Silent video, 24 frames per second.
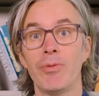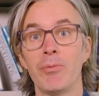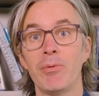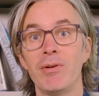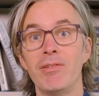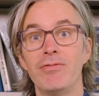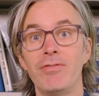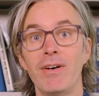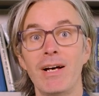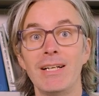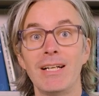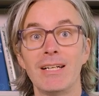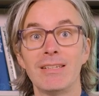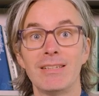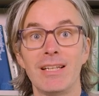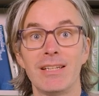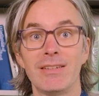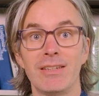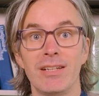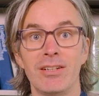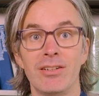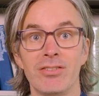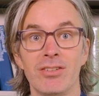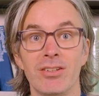we find out
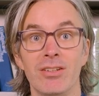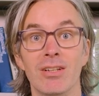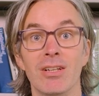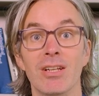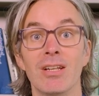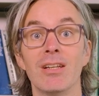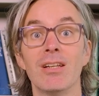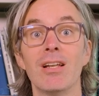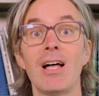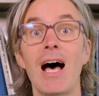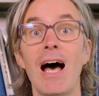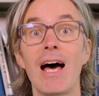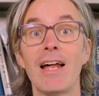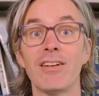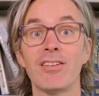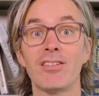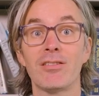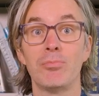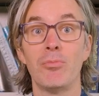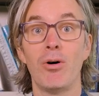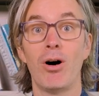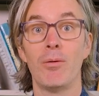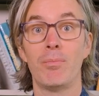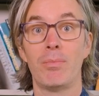that there's a lot of
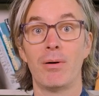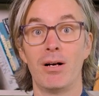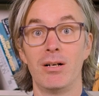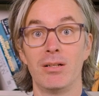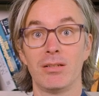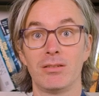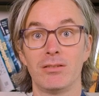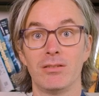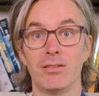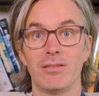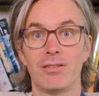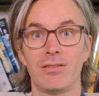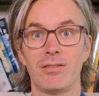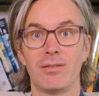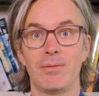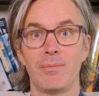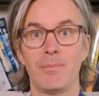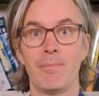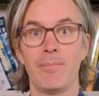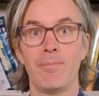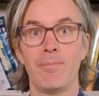small particles,